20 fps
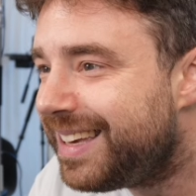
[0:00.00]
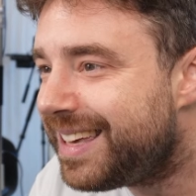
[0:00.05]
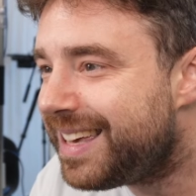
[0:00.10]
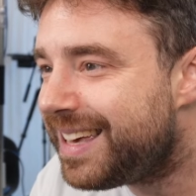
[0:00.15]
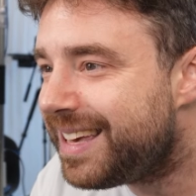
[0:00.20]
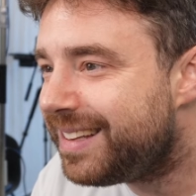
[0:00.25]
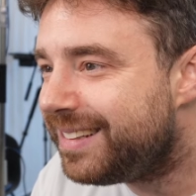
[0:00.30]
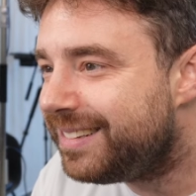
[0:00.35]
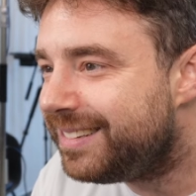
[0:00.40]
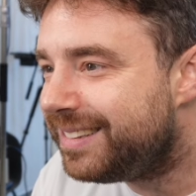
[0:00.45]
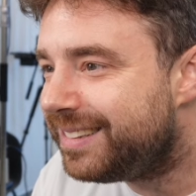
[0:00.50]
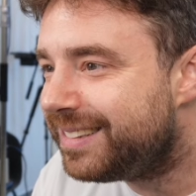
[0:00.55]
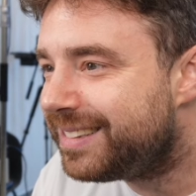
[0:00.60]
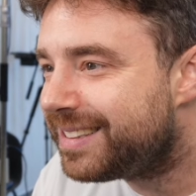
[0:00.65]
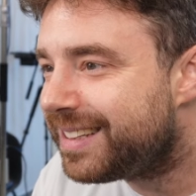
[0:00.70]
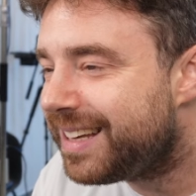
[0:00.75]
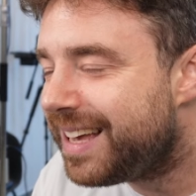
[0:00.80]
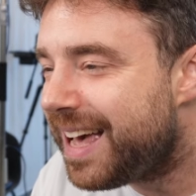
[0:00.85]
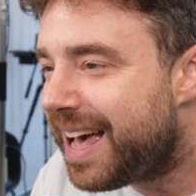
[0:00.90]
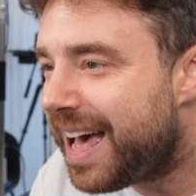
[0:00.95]

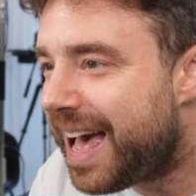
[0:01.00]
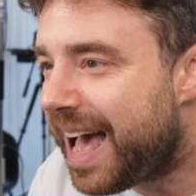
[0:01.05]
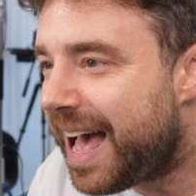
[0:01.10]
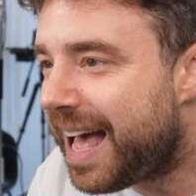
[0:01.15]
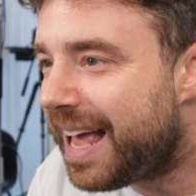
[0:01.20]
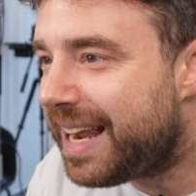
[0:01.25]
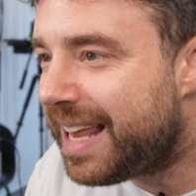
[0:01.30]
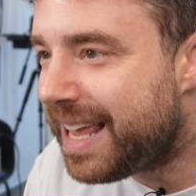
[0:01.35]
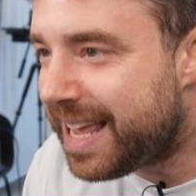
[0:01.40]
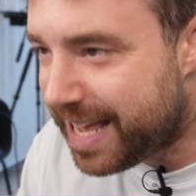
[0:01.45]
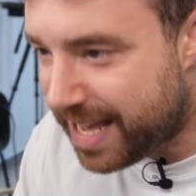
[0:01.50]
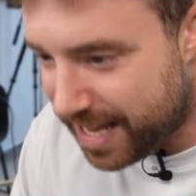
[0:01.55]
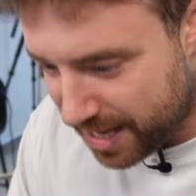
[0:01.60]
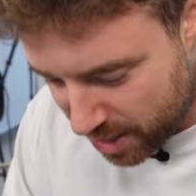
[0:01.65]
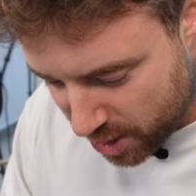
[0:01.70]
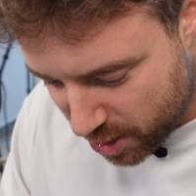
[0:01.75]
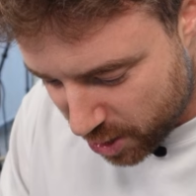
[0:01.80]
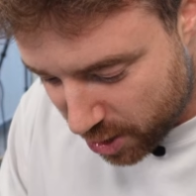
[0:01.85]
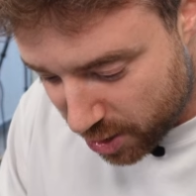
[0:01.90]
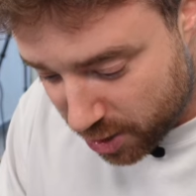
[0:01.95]
killed
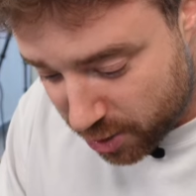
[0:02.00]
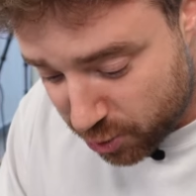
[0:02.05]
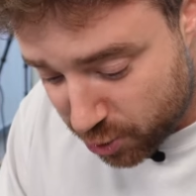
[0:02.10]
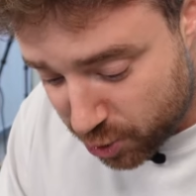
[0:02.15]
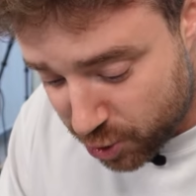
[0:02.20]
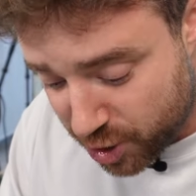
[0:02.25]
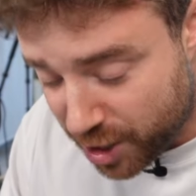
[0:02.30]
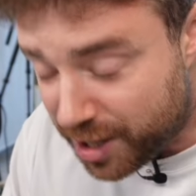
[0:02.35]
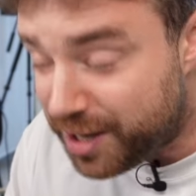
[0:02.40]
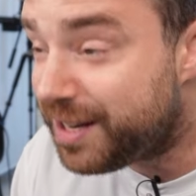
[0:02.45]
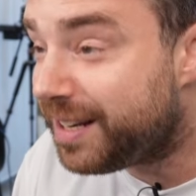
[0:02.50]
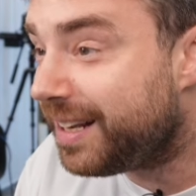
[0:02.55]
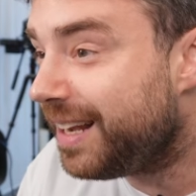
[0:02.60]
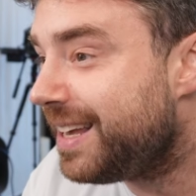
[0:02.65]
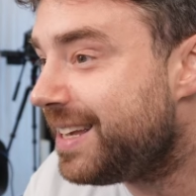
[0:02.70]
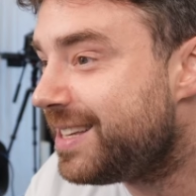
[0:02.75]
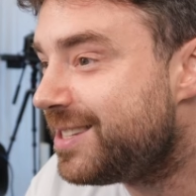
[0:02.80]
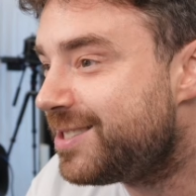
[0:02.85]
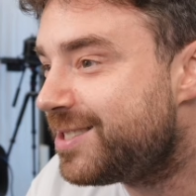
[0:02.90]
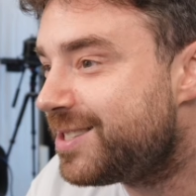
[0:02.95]
any
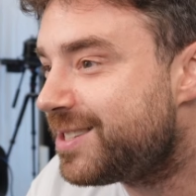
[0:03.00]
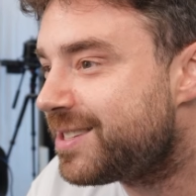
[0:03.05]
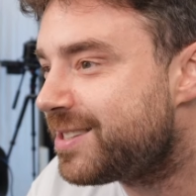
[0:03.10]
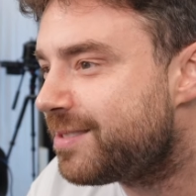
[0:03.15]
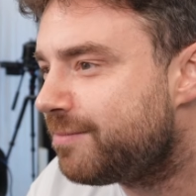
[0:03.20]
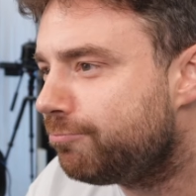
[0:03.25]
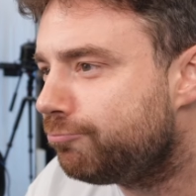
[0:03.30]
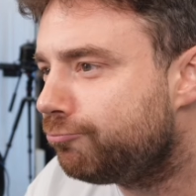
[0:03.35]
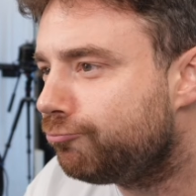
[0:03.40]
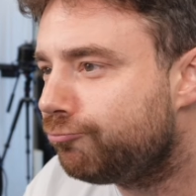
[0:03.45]
journalists?